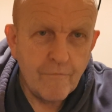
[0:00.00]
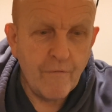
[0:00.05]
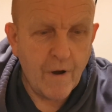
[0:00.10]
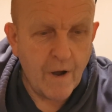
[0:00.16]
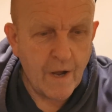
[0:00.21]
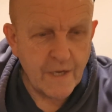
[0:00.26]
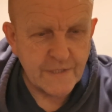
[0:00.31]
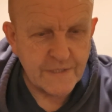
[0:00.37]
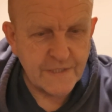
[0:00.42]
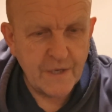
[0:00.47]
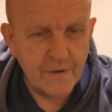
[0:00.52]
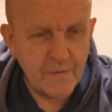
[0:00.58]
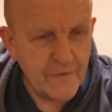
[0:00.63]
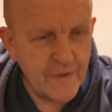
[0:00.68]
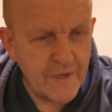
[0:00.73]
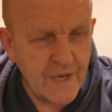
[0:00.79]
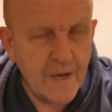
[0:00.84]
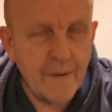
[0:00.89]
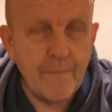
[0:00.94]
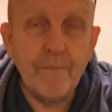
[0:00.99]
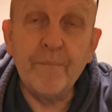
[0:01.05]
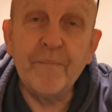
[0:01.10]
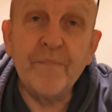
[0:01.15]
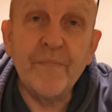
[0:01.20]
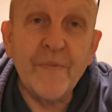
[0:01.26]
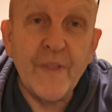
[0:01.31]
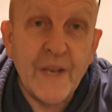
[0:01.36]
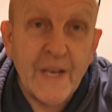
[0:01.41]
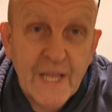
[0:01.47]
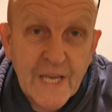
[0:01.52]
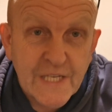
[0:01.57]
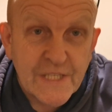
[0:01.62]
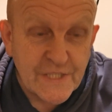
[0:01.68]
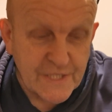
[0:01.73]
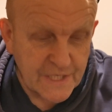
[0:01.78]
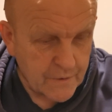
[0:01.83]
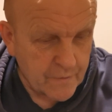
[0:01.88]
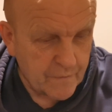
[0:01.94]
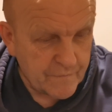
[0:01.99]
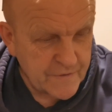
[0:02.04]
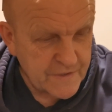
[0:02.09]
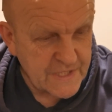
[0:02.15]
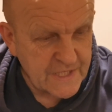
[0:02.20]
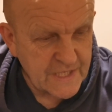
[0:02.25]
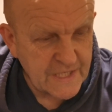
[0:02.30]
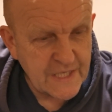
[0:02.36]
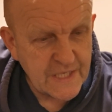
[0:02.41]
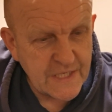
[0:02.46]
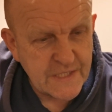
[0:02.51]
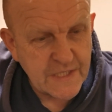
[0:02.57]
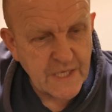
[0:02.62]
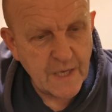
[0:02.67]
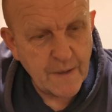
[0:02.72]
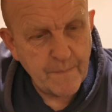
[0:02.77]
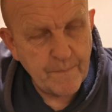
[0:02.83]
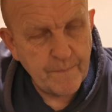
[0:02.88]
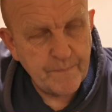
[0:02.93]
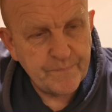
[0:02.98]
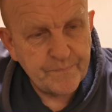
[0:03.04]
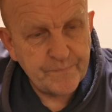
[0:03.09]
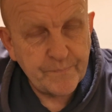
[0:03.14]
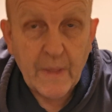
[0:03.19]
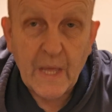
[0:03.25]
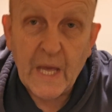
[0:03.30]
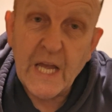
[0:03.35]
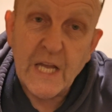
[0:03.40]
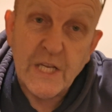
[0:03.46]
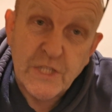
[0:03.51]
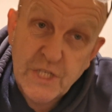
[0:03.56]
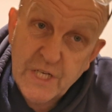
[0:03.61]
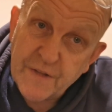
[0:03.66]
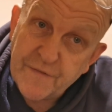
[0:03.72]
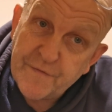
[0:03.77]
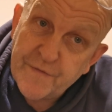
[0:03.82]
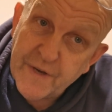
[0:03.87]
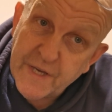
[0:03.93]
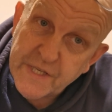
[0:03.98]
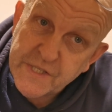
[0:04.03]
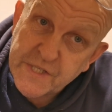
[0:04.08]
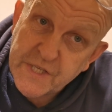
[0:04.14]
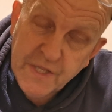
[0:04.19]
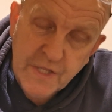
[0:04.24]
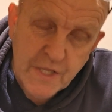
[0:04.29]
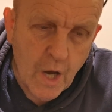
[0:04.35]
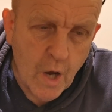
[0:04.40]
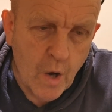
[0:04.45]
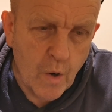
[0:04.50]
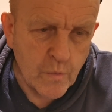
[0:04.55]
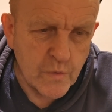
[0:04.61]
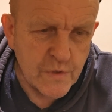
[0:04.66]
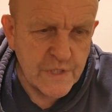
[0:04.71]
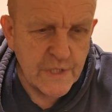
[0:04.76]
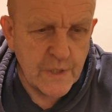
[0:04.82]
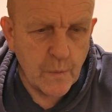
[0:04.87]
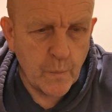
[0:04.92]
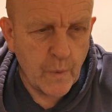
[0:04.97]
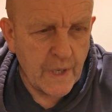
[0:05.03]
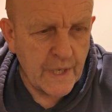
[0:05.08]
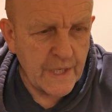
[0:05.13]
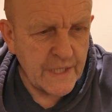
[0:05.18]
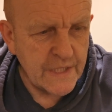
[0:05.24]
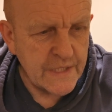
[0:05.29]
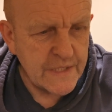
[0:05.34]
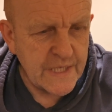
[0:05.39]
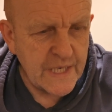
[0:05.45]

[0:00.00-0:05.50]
Right, so the next thing obviously is actually fixing the holes in the waders.